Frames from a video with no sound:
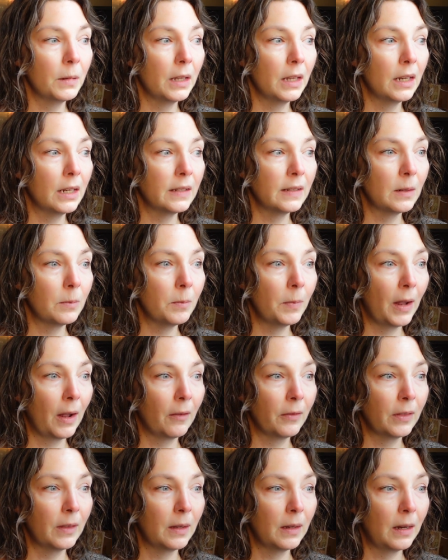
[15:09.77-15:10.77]
It's
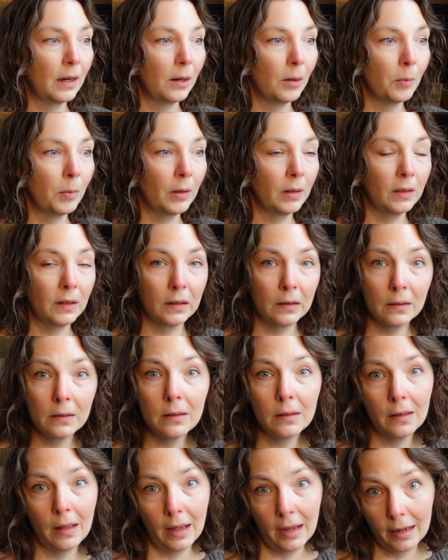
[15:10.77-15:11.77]
about the
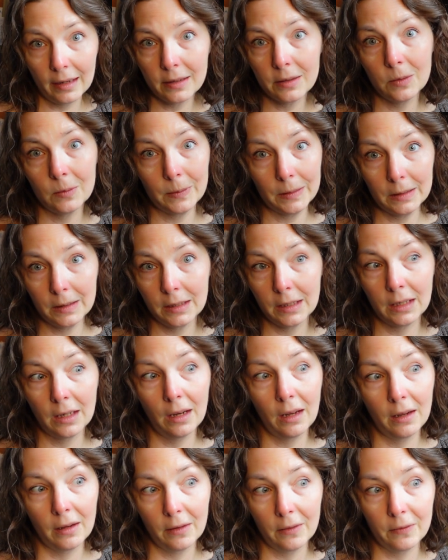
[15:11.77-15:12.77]
political act, really,
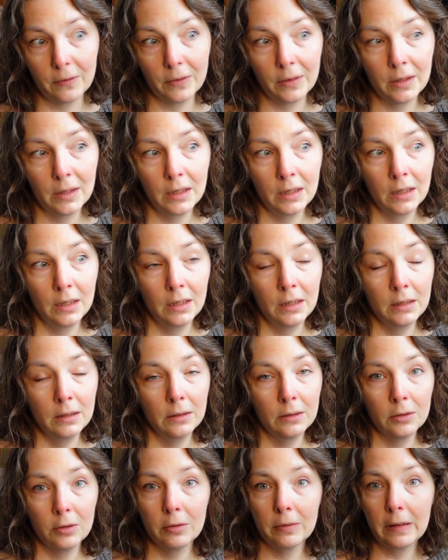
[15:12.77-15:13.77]
of
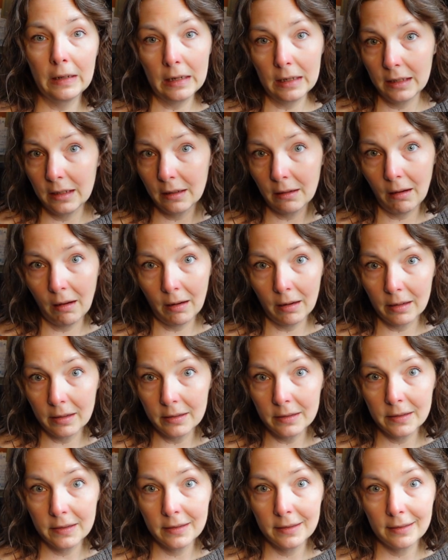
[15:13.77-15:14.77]
creating
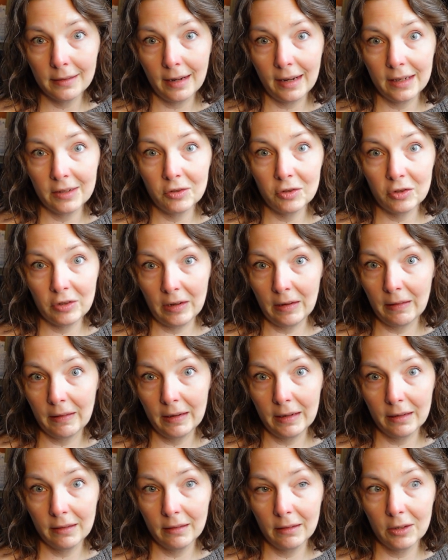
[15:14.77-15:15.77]
art and
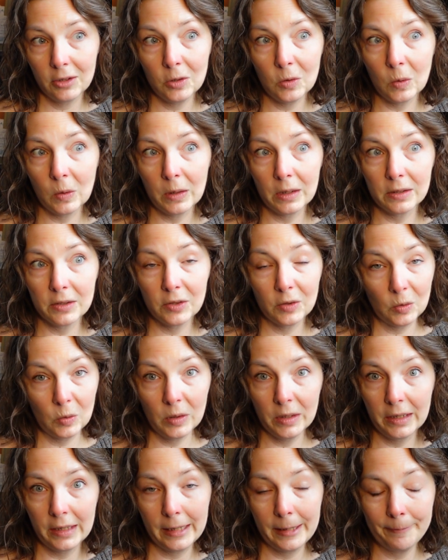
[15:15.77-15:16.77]
sharing your
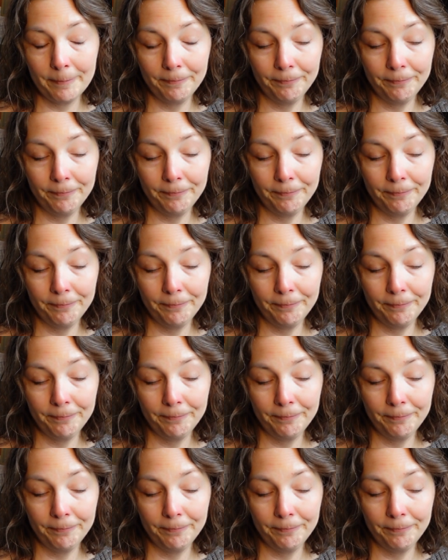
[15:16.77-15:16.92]
story.